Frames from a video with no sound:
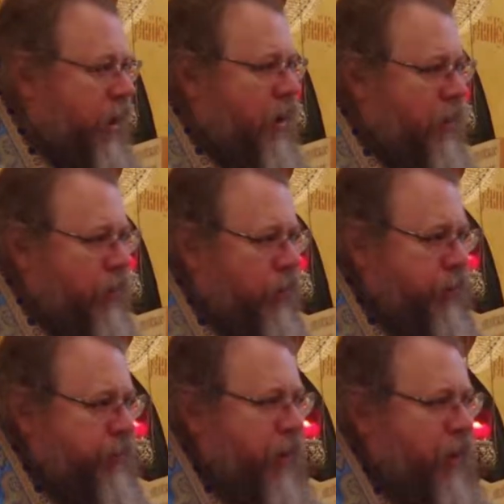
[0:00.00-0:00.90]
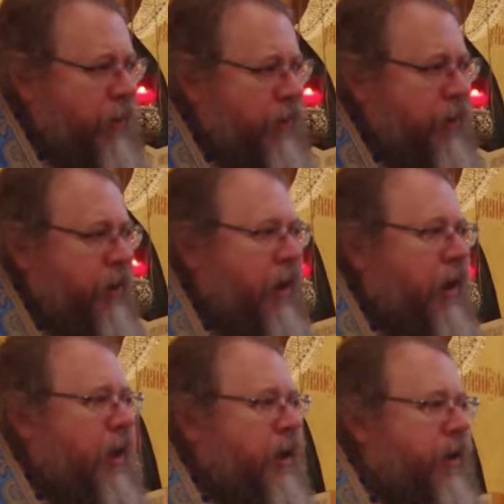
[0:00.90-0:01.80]
on our Lord's part,
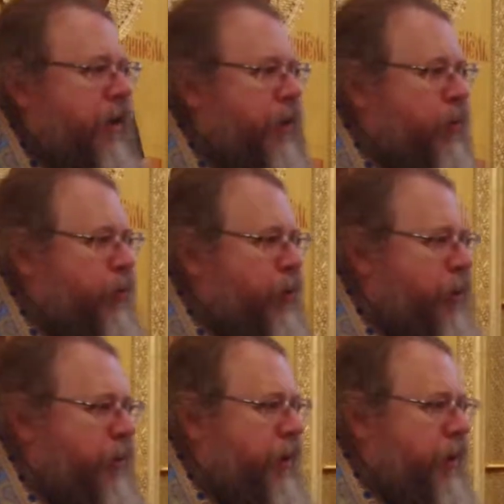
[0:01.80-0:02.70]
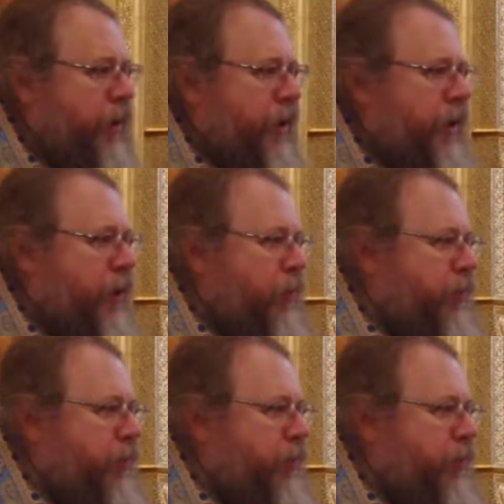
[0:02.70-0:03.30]
that he would, re that he